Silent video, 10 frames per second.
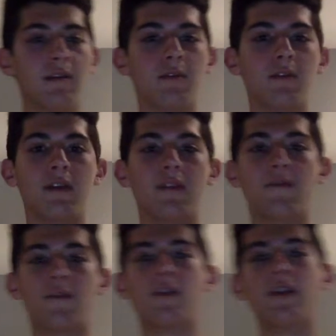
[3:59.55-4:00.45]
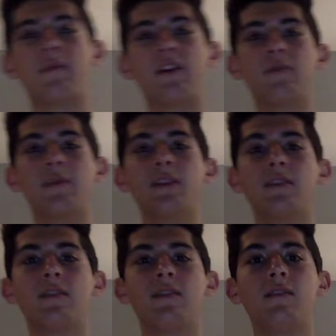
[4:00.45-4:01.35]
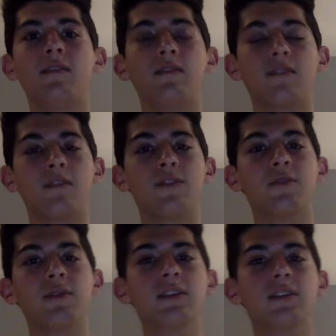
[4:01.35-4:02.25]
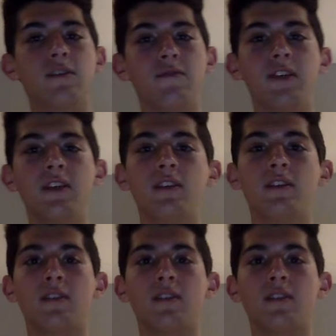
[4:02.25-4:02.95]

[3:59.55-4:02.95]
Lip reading: Well, and 4 environmental consequences of this